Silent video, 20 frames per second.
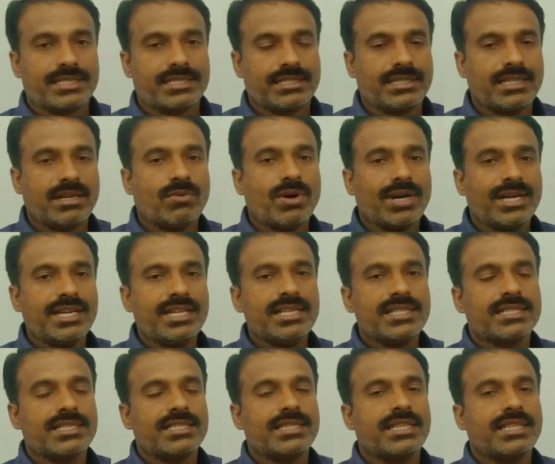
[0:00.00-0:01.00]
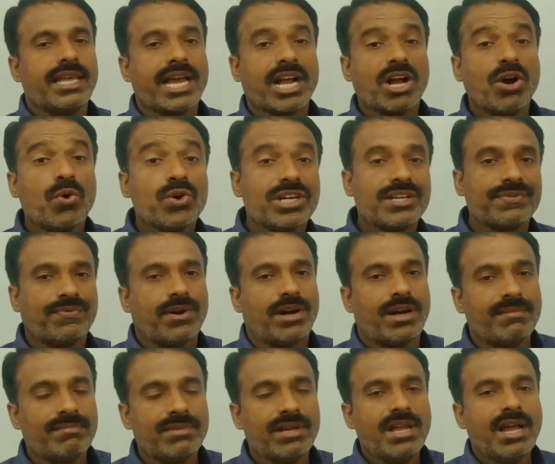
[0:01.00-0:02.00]
The one is in the account form
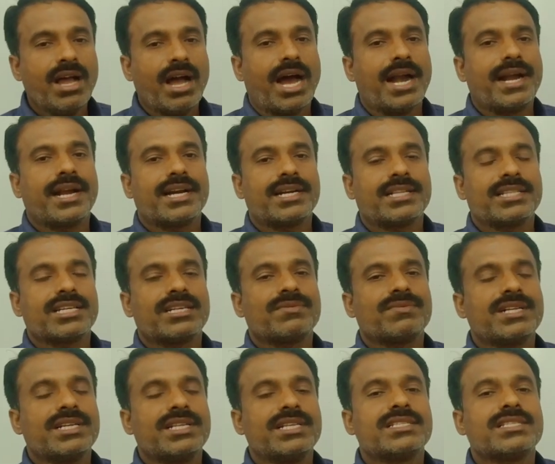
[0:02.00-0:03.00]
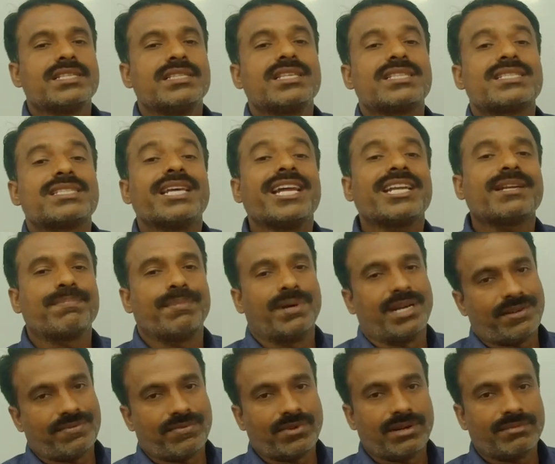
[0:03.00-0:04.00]
and another one is in the statement
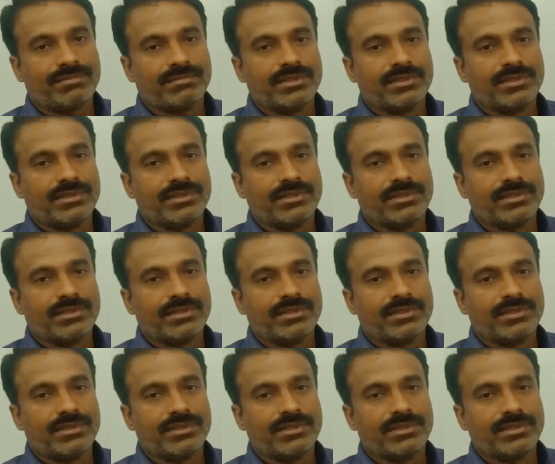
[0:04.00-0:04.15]
form.